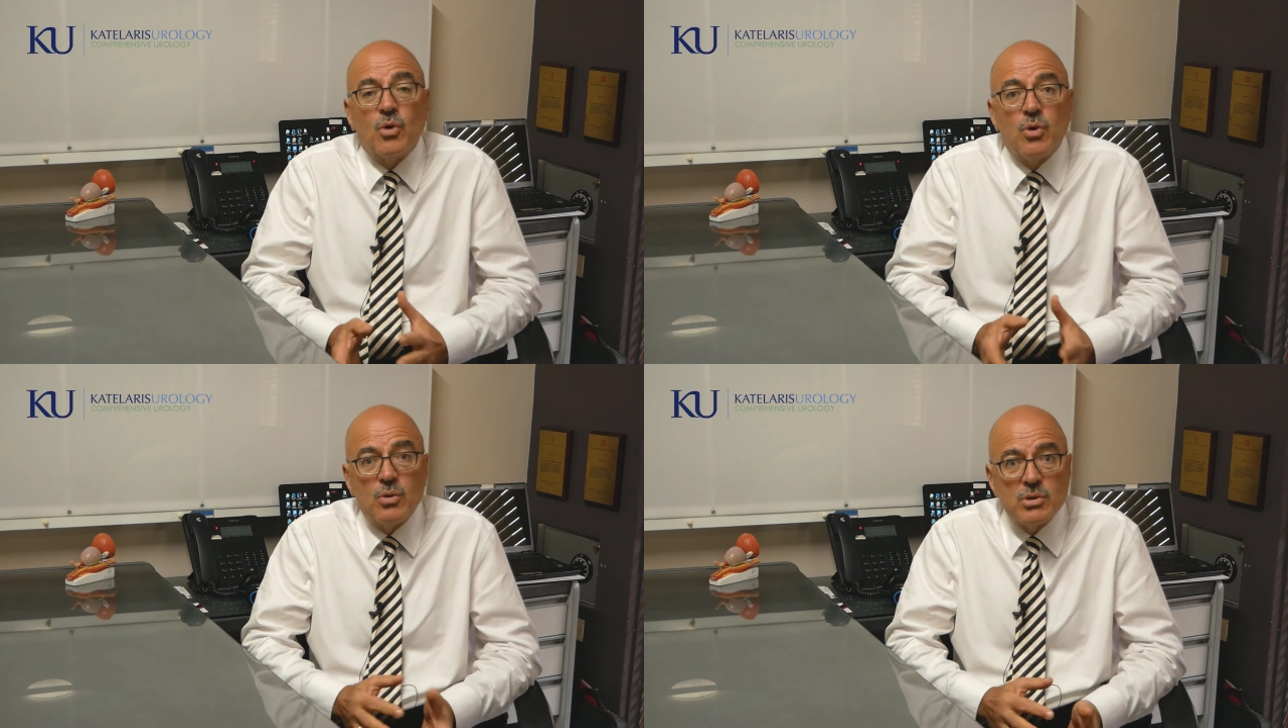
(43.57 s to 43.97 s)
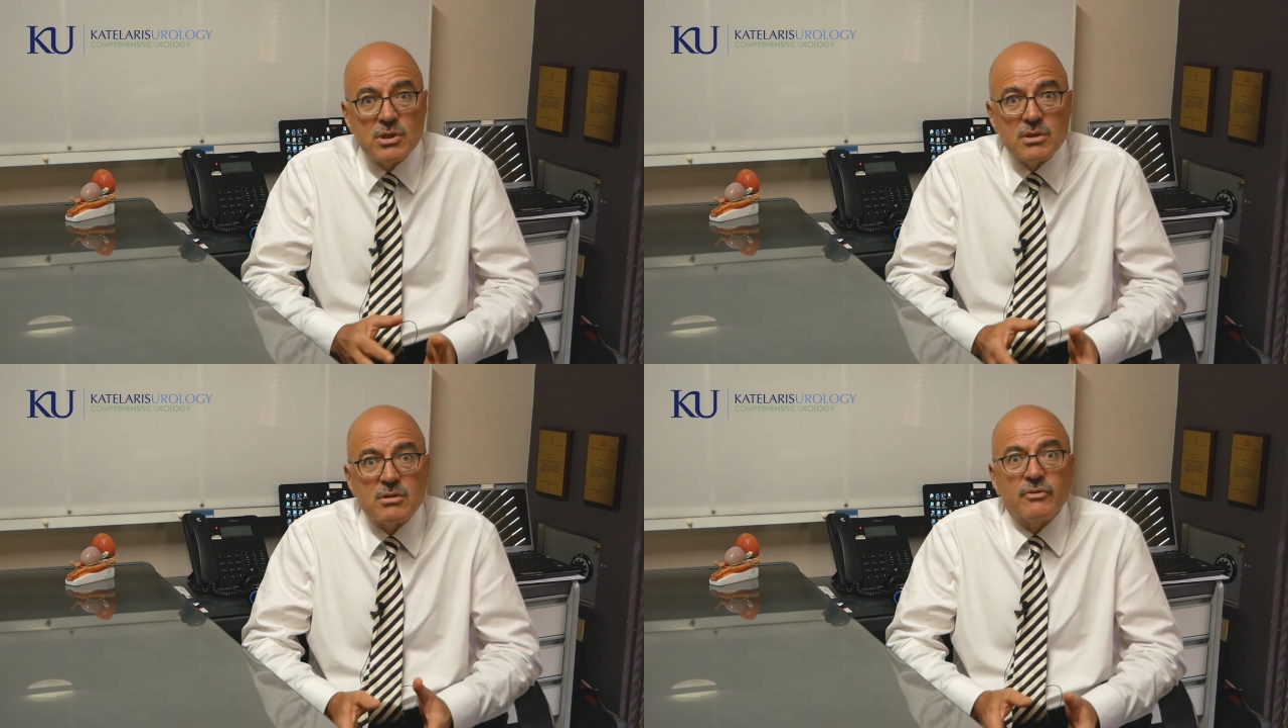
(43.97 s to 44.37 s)

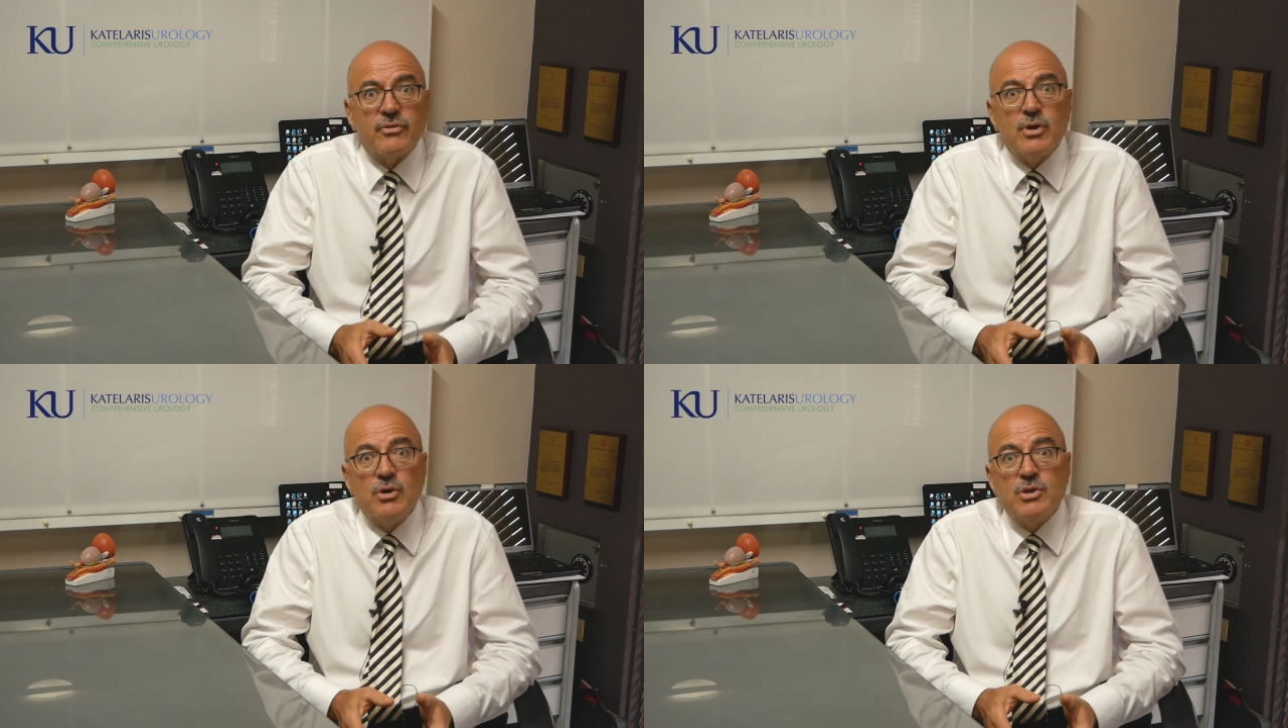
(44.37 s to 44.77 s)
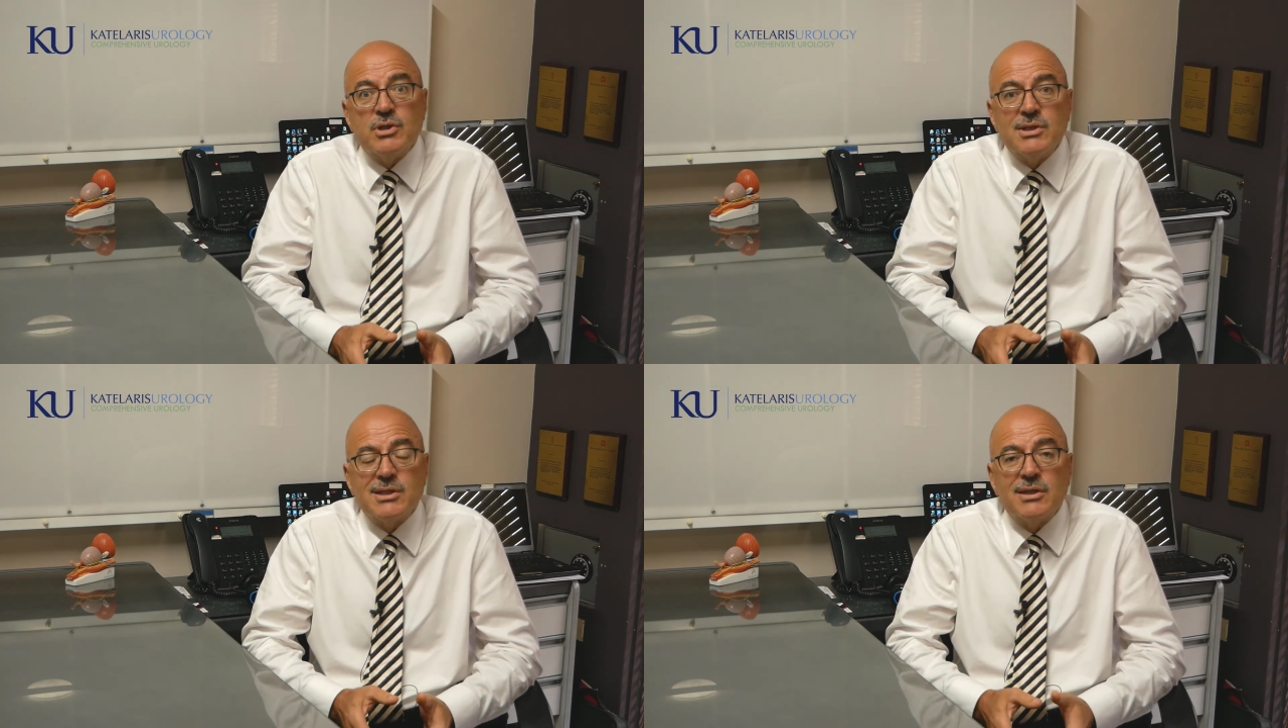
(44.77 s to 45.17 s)
causes of
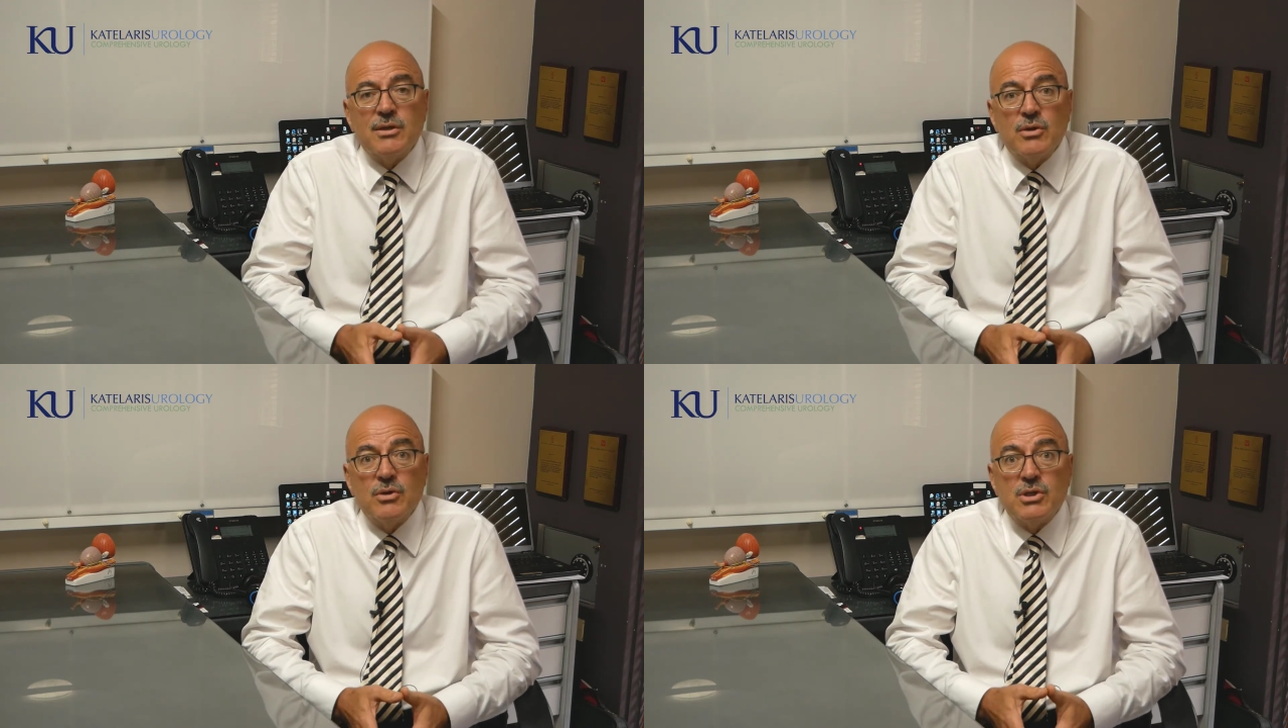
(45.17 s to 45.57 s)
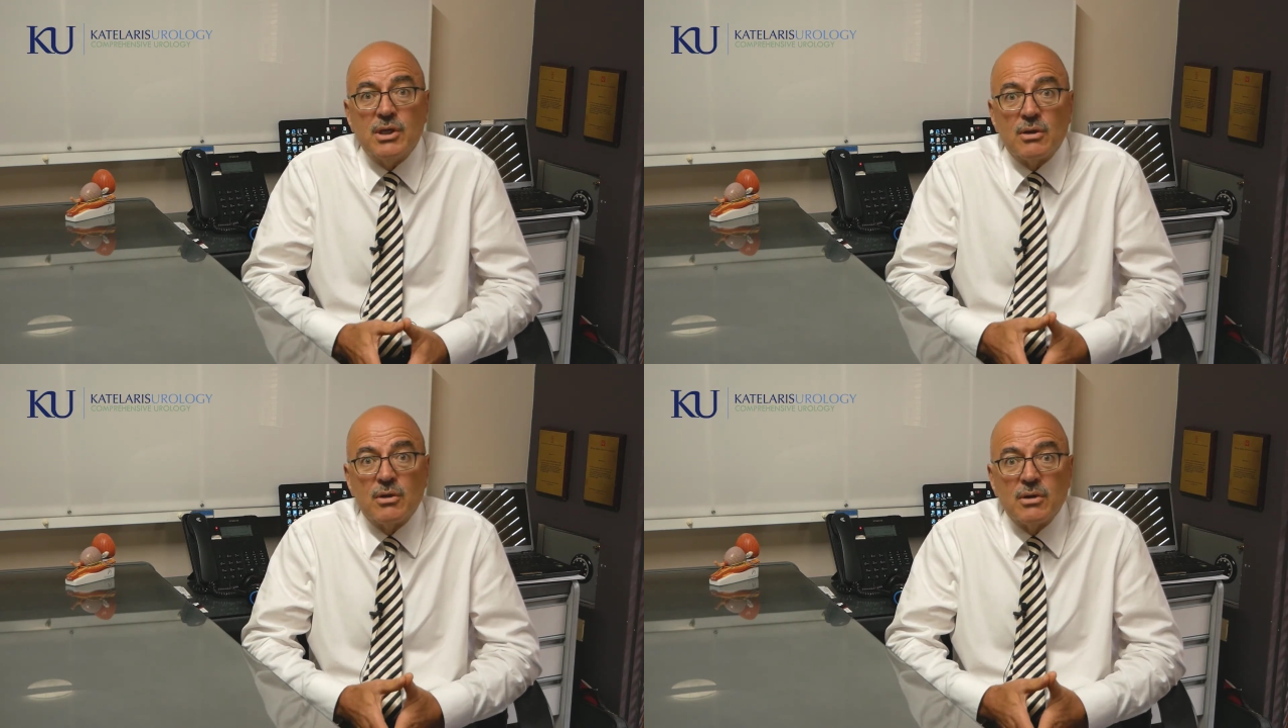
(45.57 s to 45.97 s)
urgency and urge
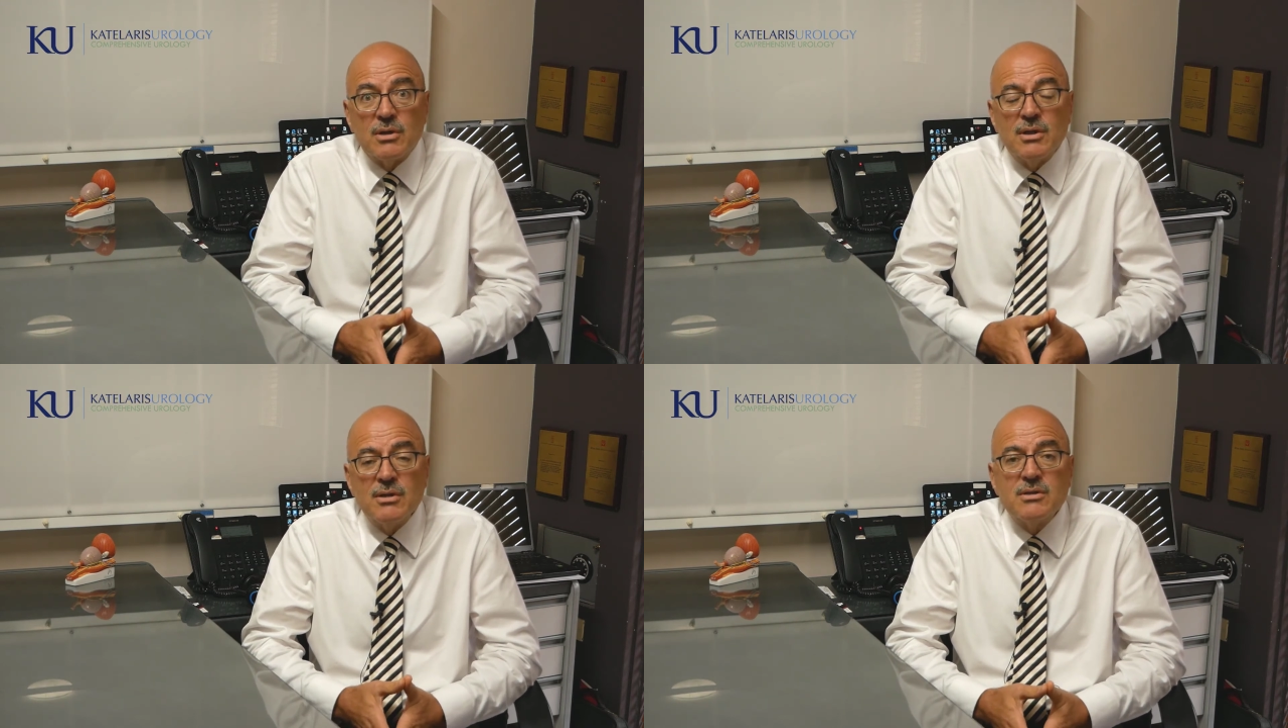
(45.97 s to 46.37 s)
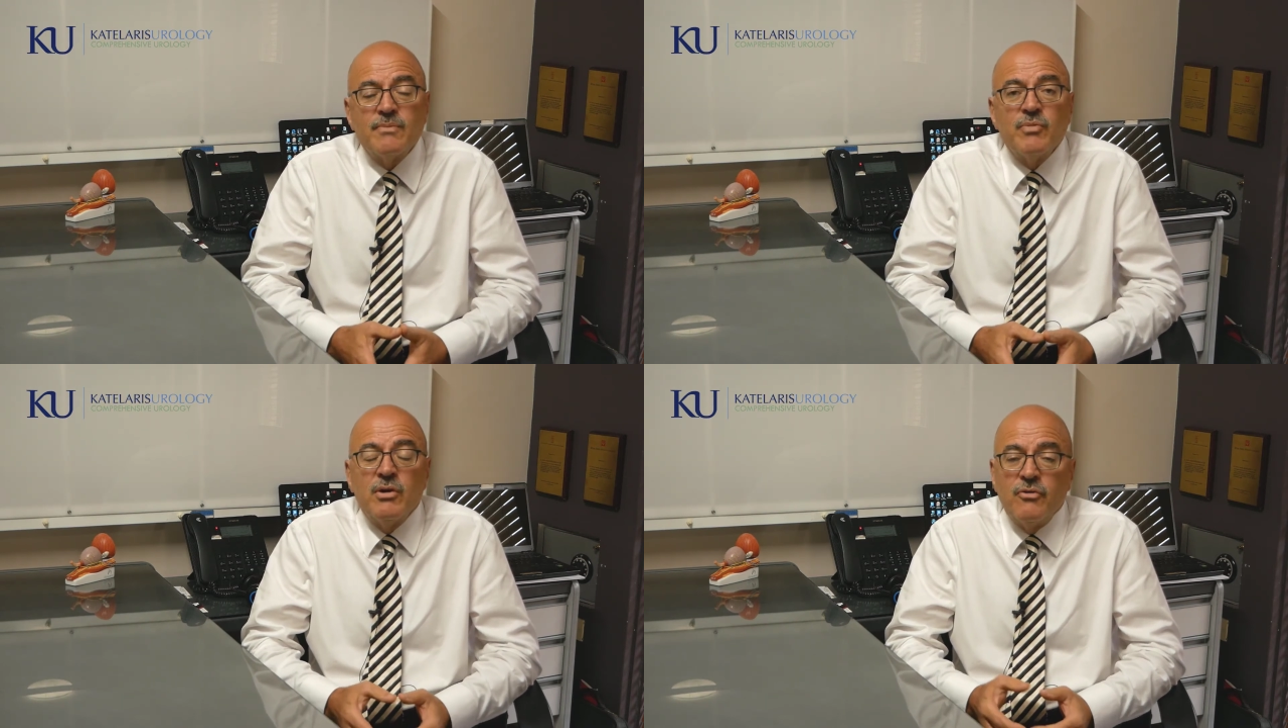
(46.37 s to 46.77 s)
incontinence.